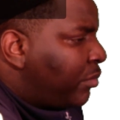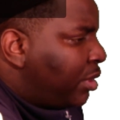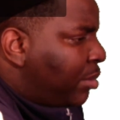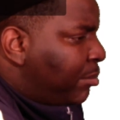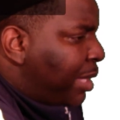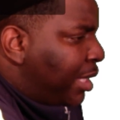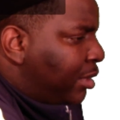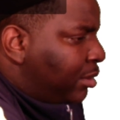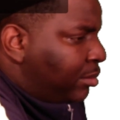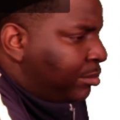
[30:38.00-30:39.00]
I'm back,
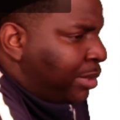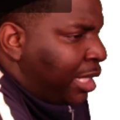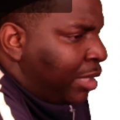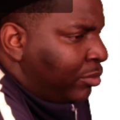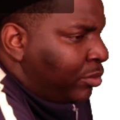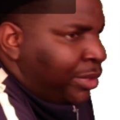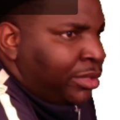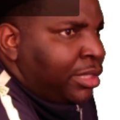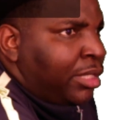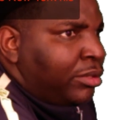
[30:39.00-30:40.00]
but I don't know where the
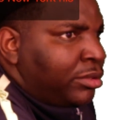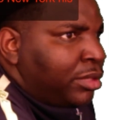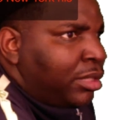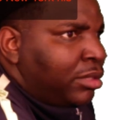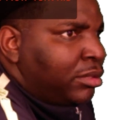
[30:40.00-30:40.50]
sound is at.